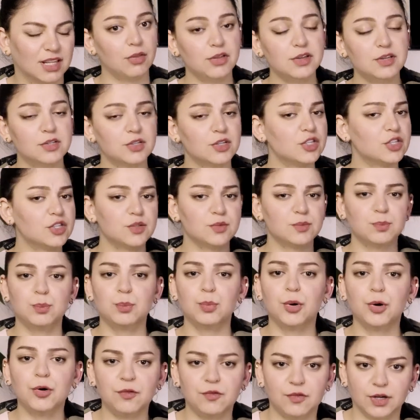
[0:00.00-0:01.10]
This is
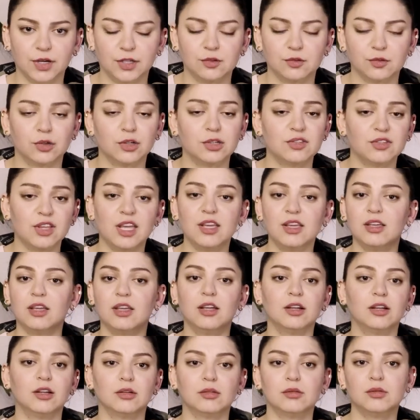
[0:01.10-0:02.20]
perfect for
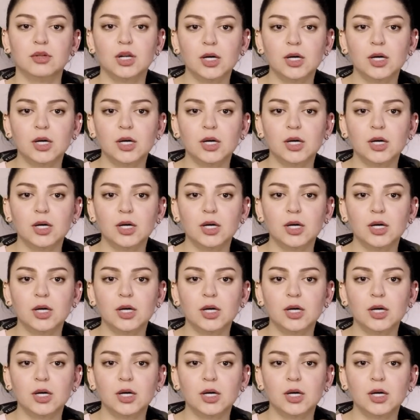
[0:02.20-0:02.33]
taking